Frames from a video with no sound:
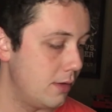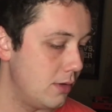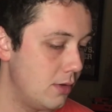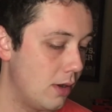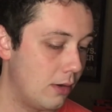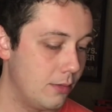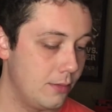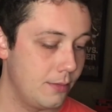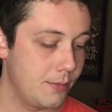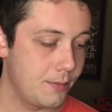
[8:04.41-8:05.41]
You know,
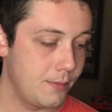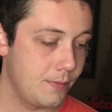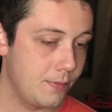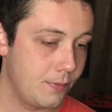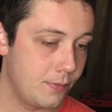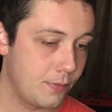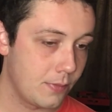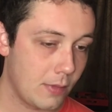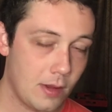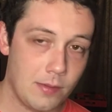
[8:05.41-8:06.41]

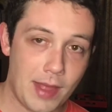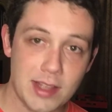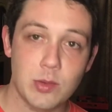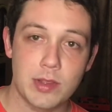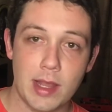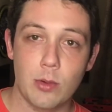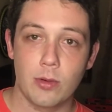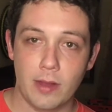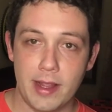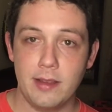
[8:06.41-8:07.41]
that's what they were
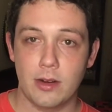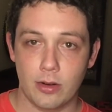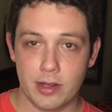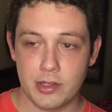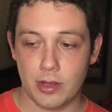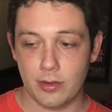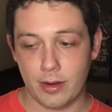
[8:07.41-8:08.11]
landing on each other.